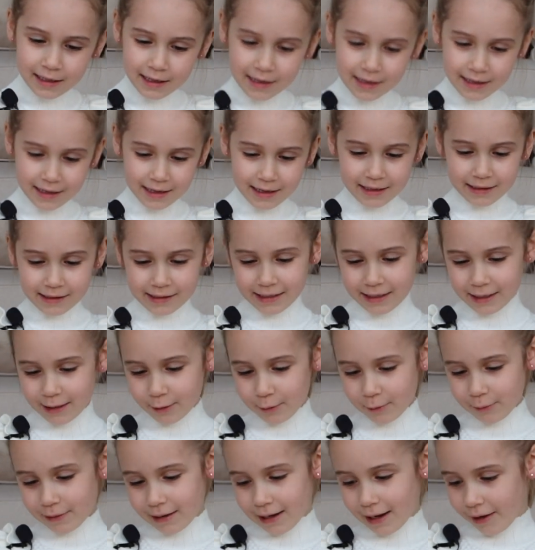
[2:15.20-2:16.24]
And
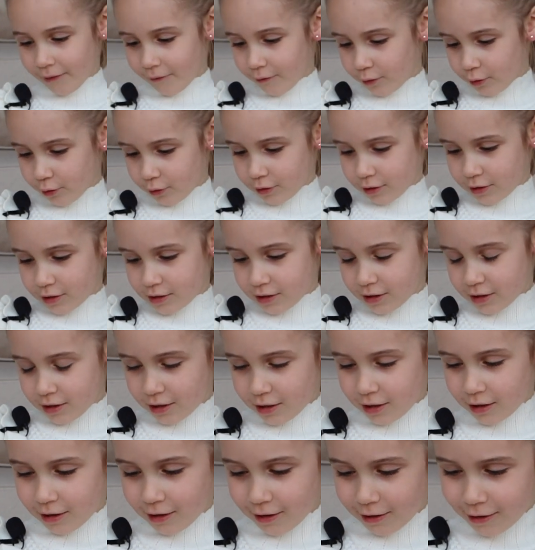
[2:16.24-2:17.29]
here we have our
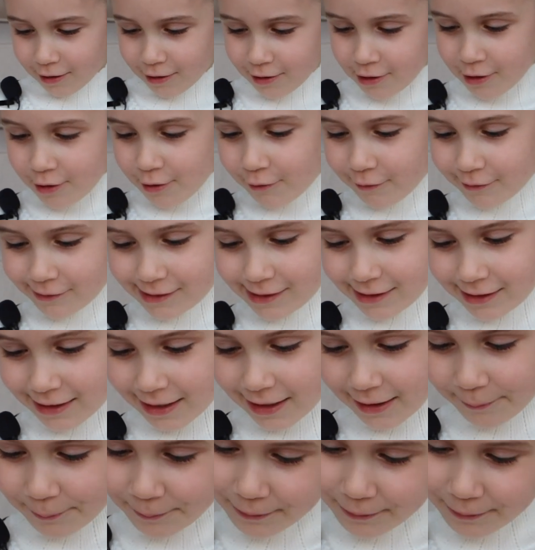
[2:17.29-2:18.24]
guitar, which you can